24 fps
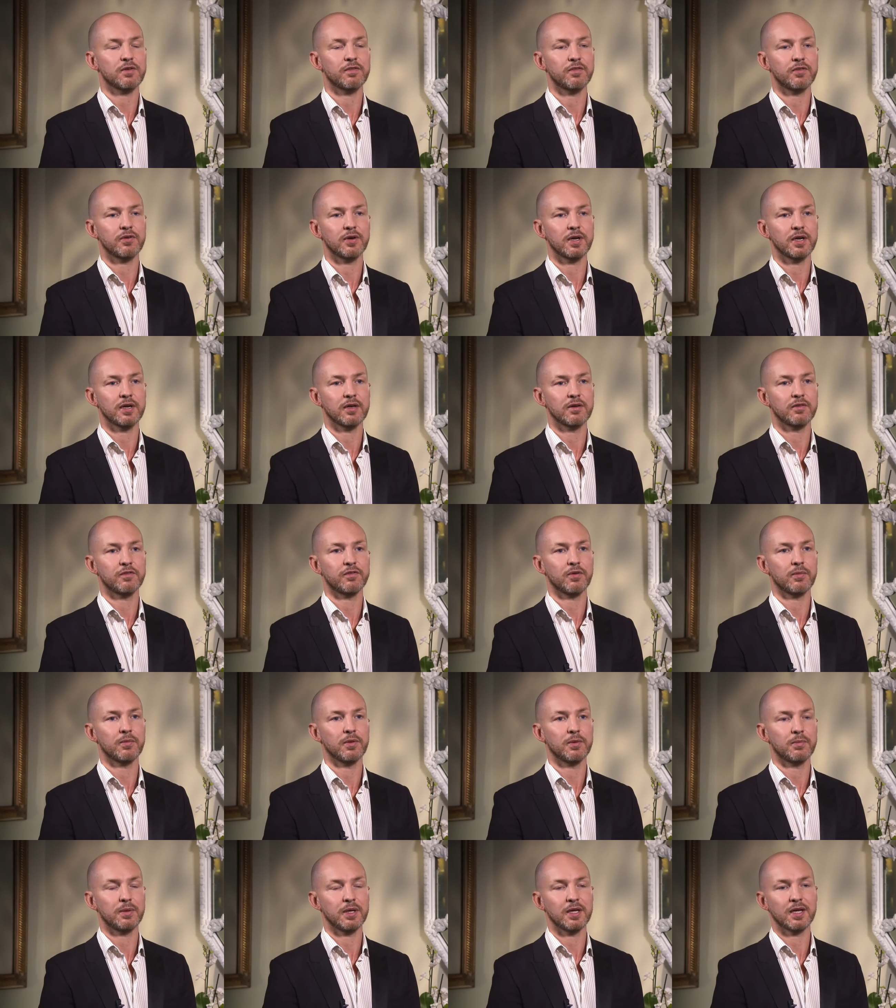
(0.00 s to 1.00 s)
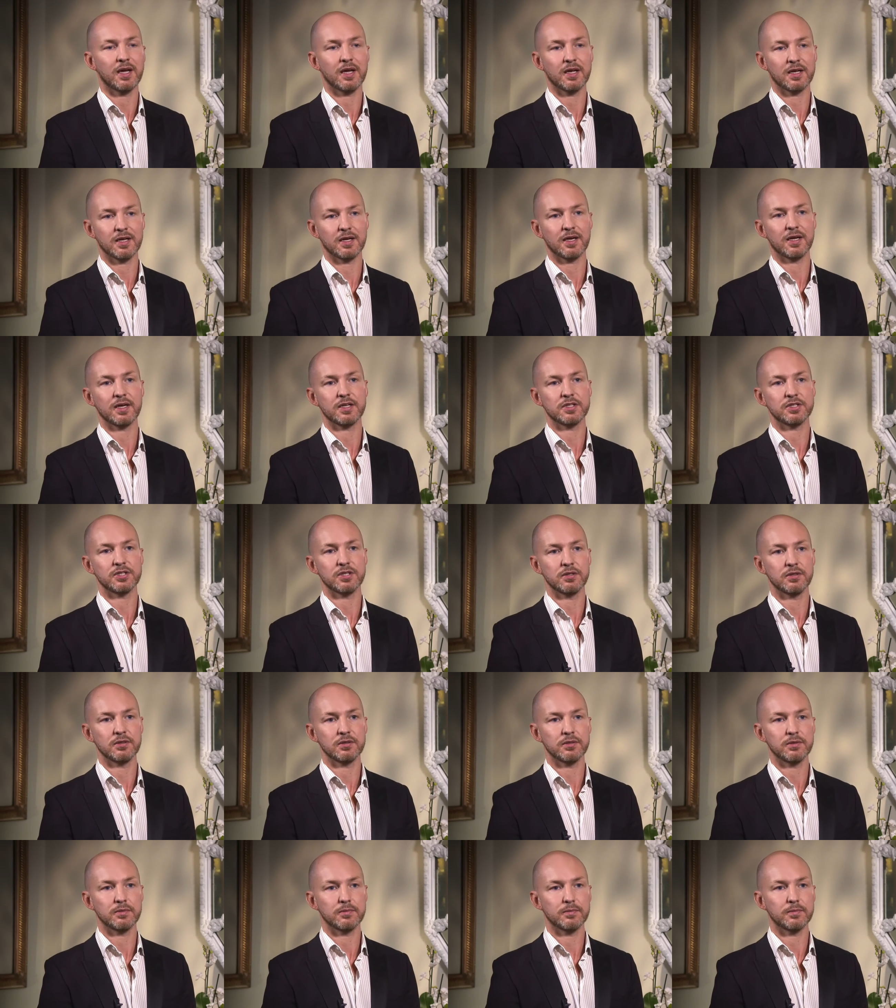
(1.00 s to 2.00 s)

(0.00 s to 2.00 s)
offering from the Piguet collection.